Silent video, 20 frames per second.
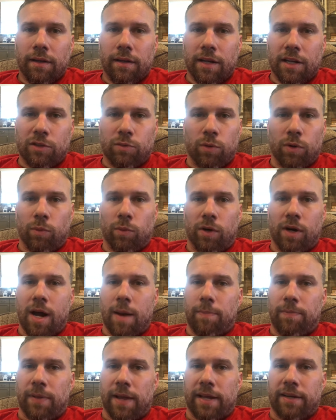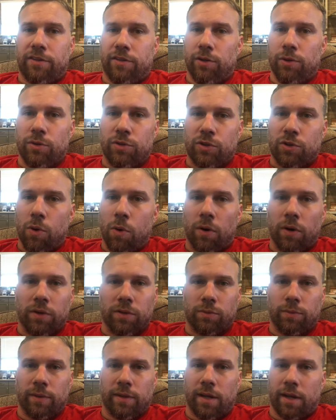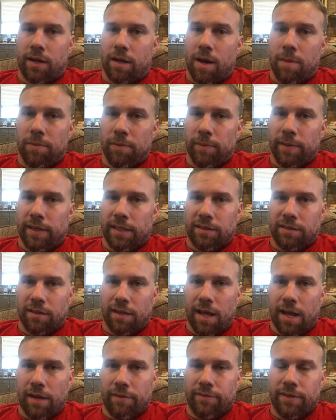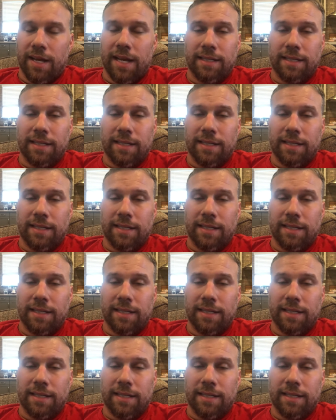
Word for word: is when we're up like two scores with like a couple minutes left.